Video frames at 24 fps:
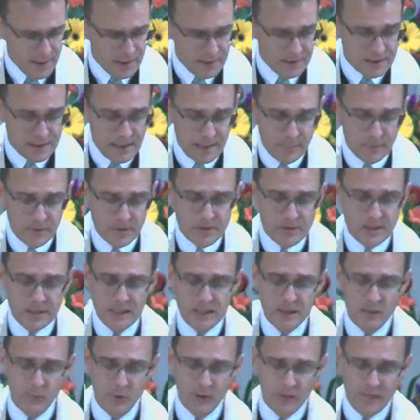
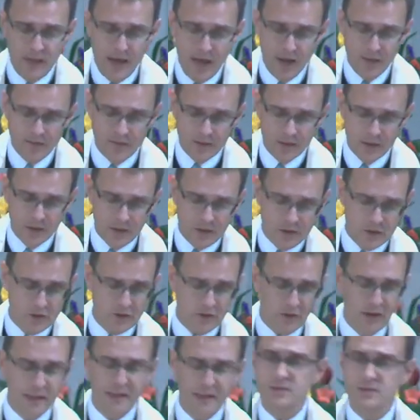liberty without the
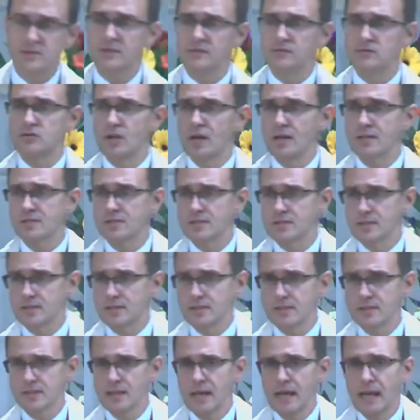constraints of
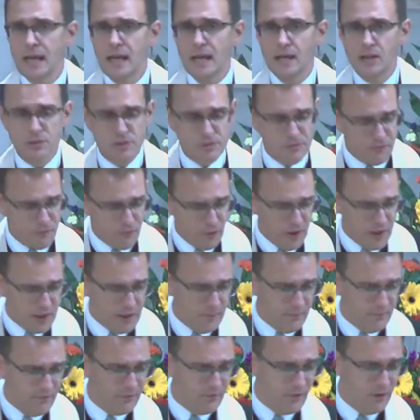justice is
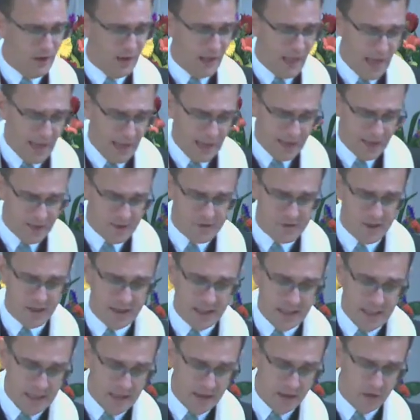freedom for lions
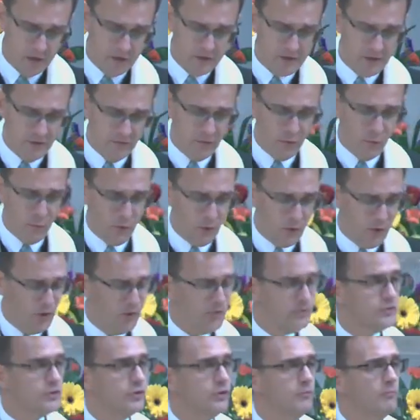and eagles of the
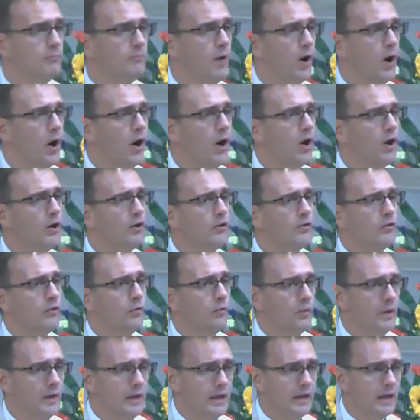world to maul the
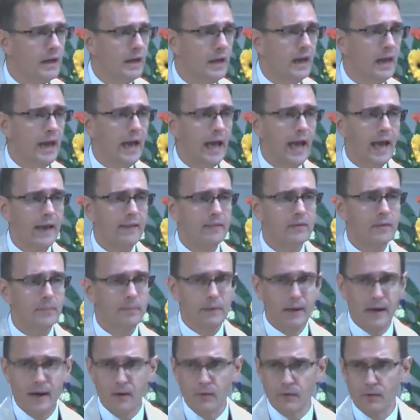weak and the
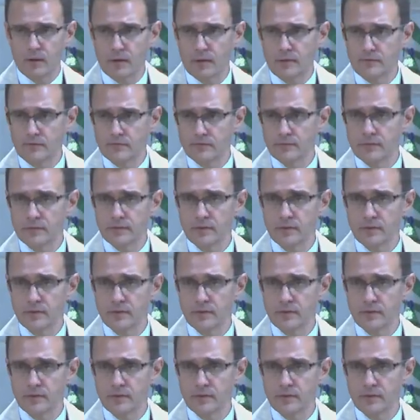powerless.